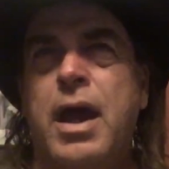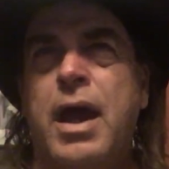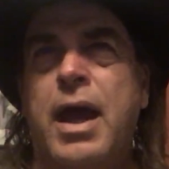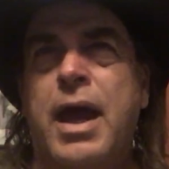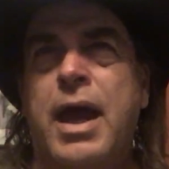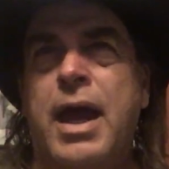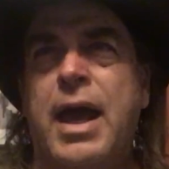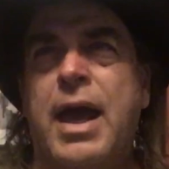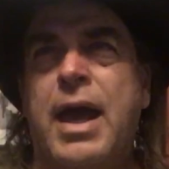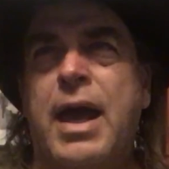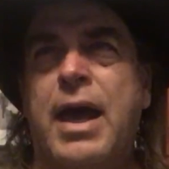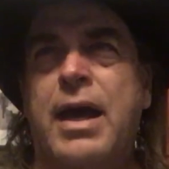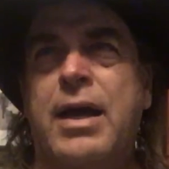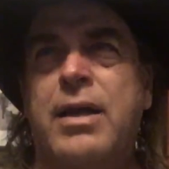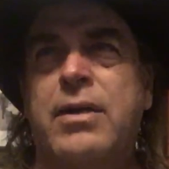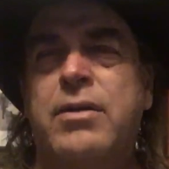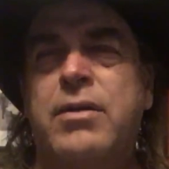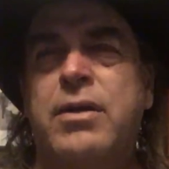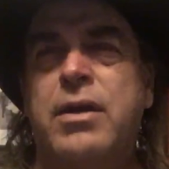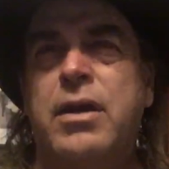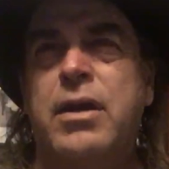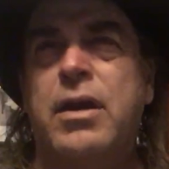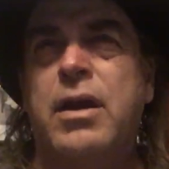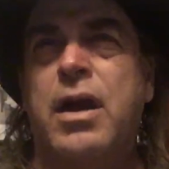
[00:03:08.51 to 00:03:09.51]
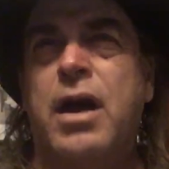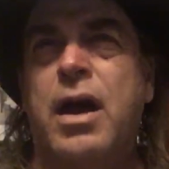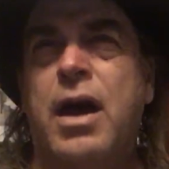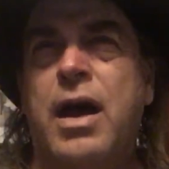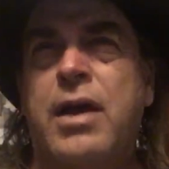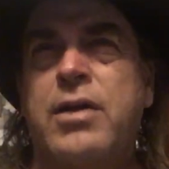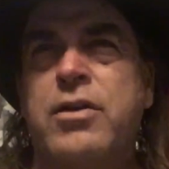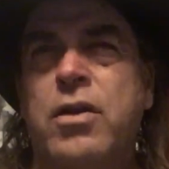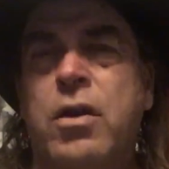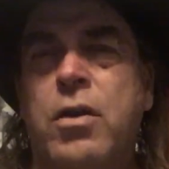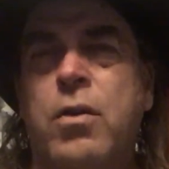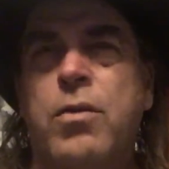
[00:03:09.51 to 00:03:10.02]
And
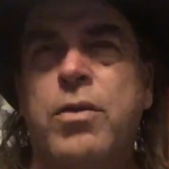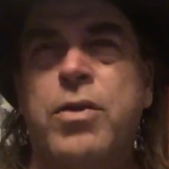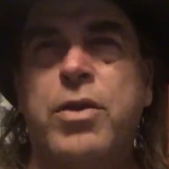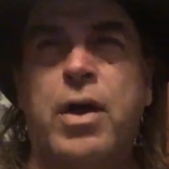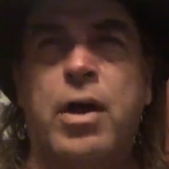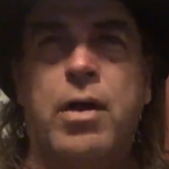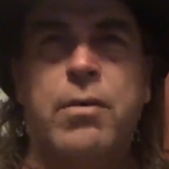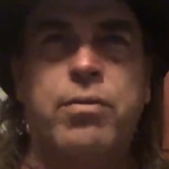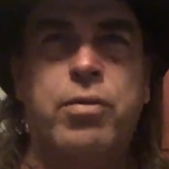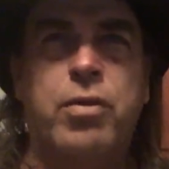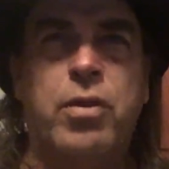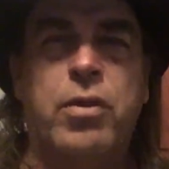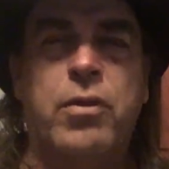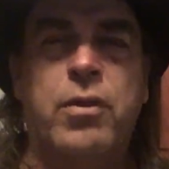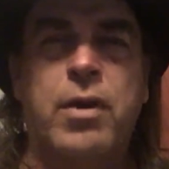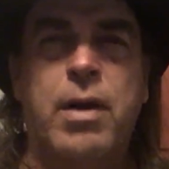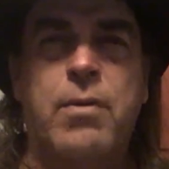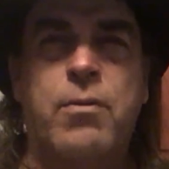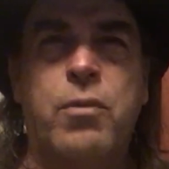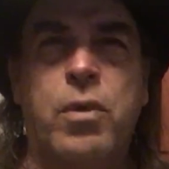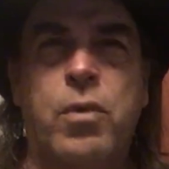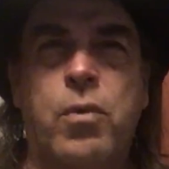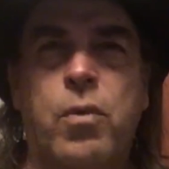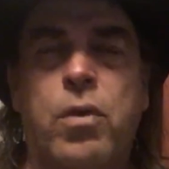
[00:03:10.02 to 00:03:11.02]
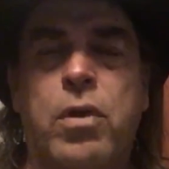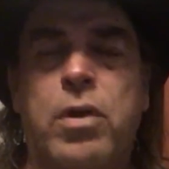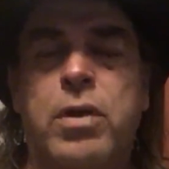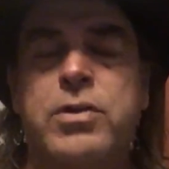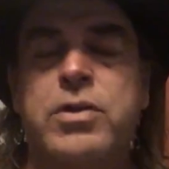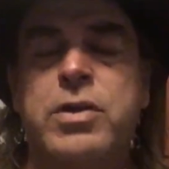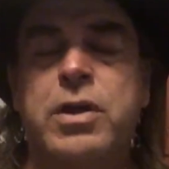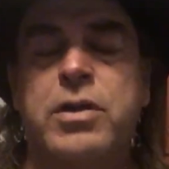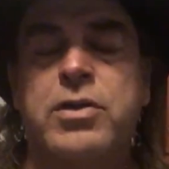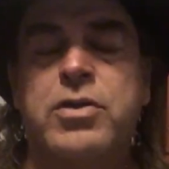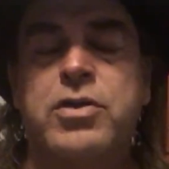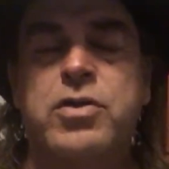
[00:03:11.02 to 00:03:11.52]
I know with our program we
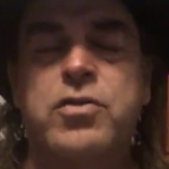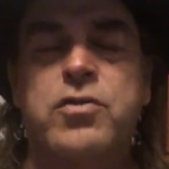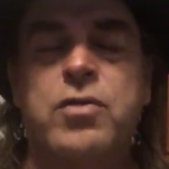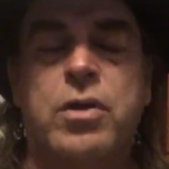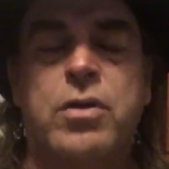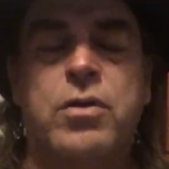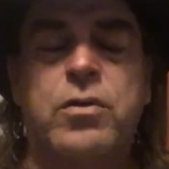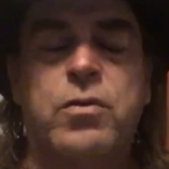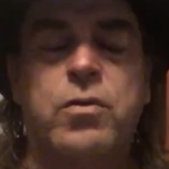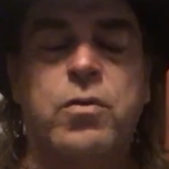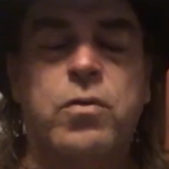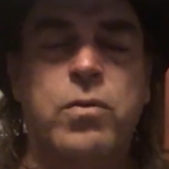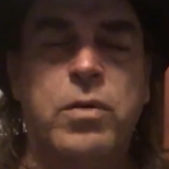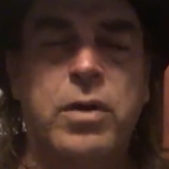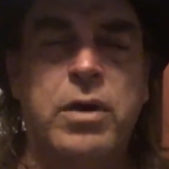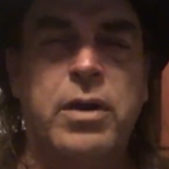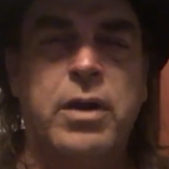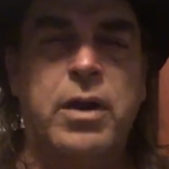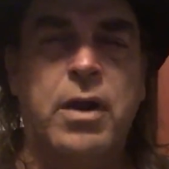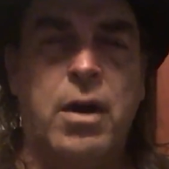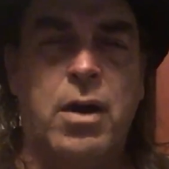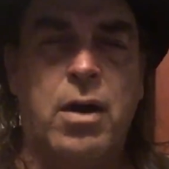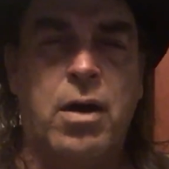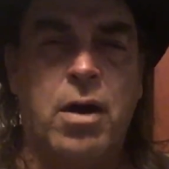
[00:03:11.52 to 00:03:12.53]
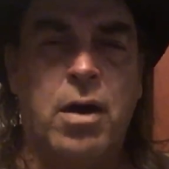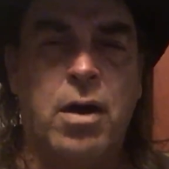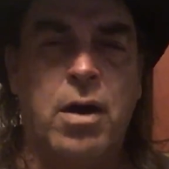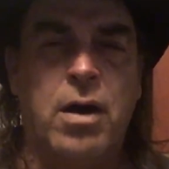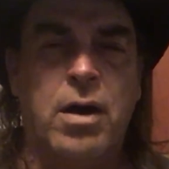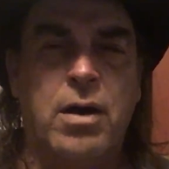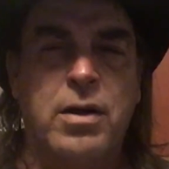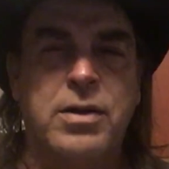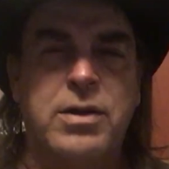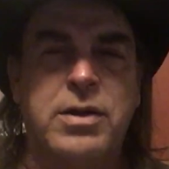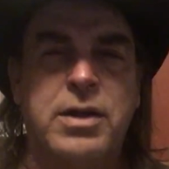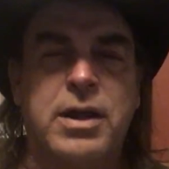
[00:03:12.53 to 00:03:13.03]
worked and struggled really
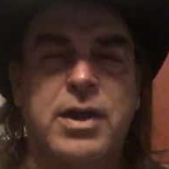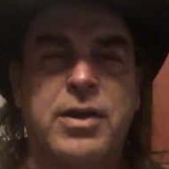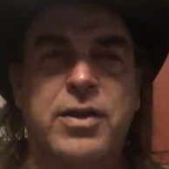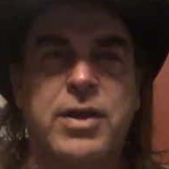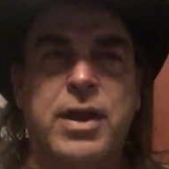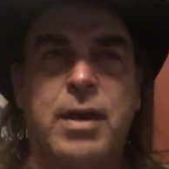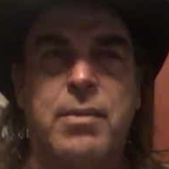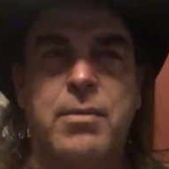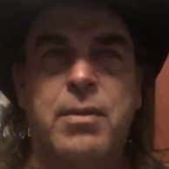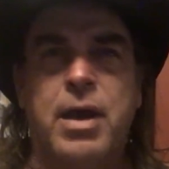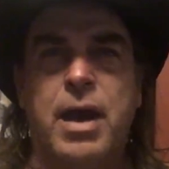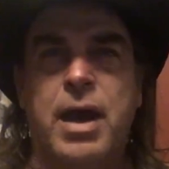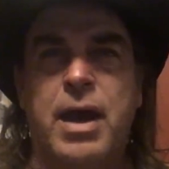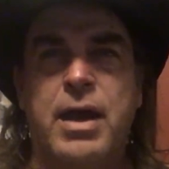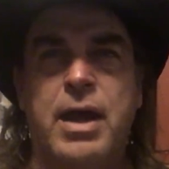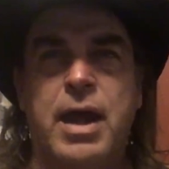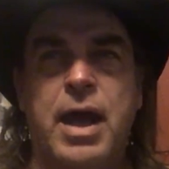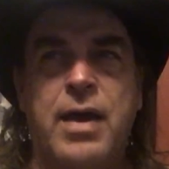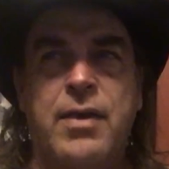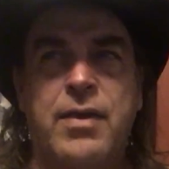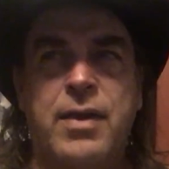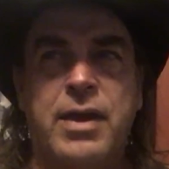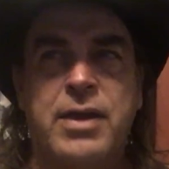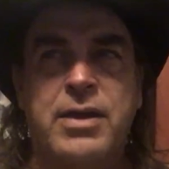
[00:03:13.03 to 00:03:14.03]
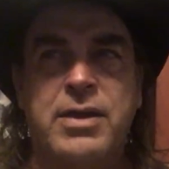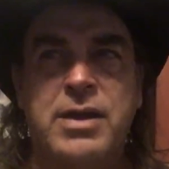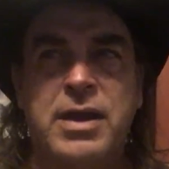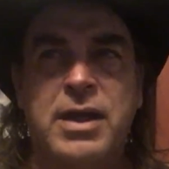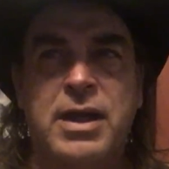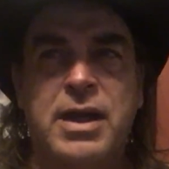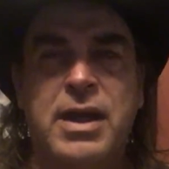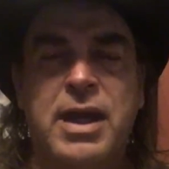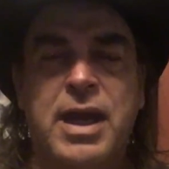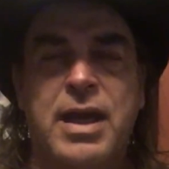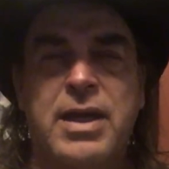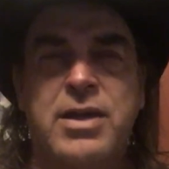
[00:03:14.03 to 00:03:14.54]
hard to get them, and they did
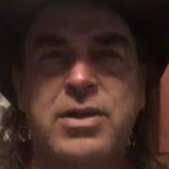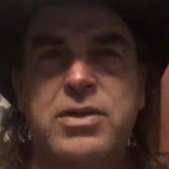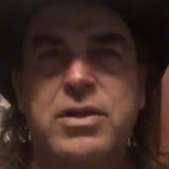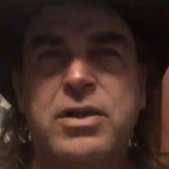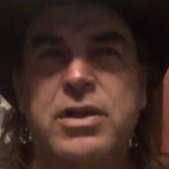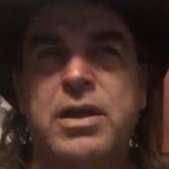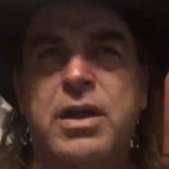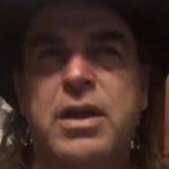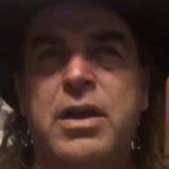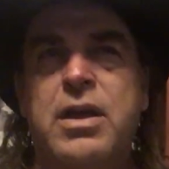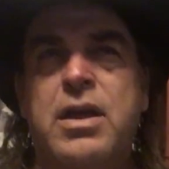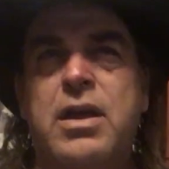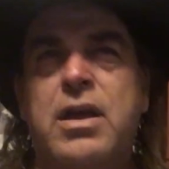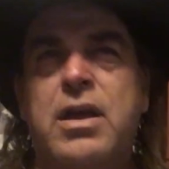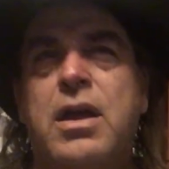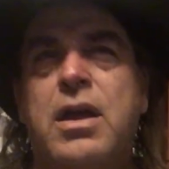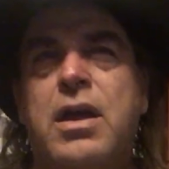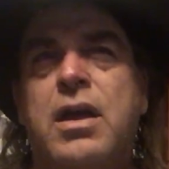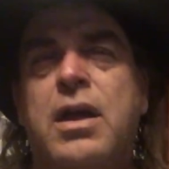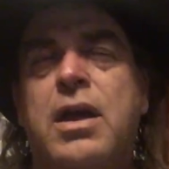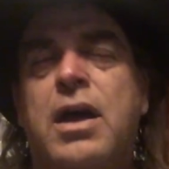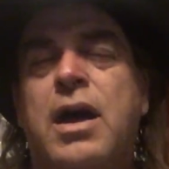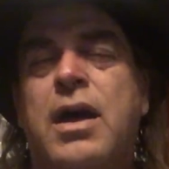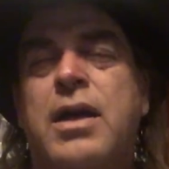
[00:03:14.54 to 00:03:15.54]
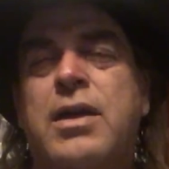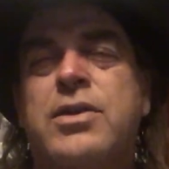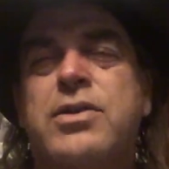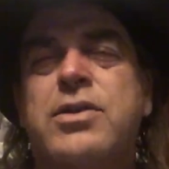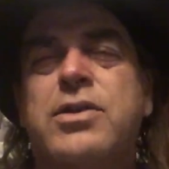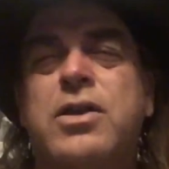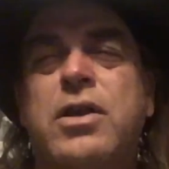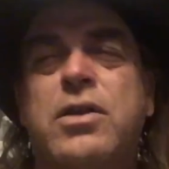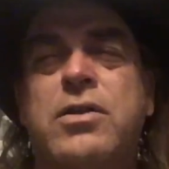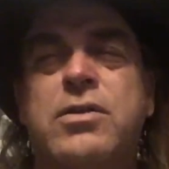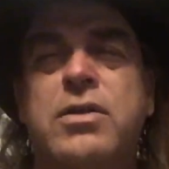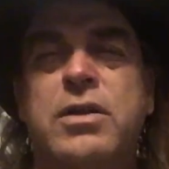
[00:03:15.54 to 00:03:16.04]
occasionally kind of
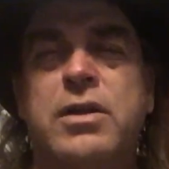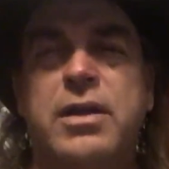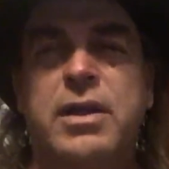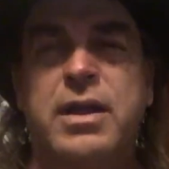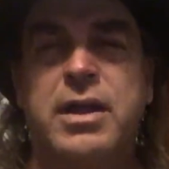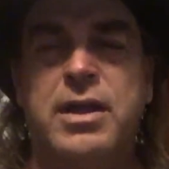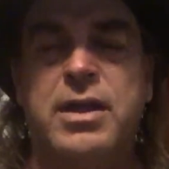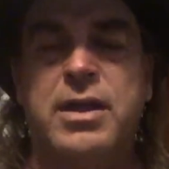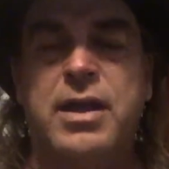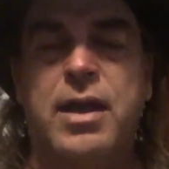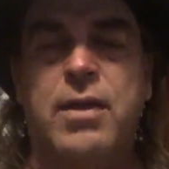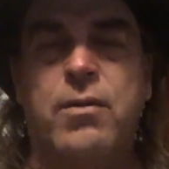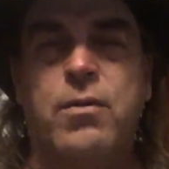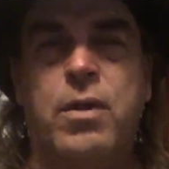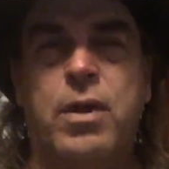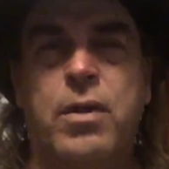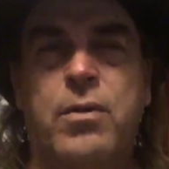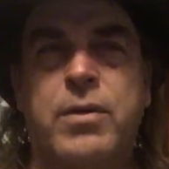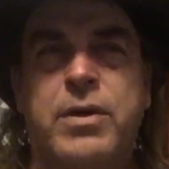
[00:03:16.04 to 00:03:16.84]
start to lean that way.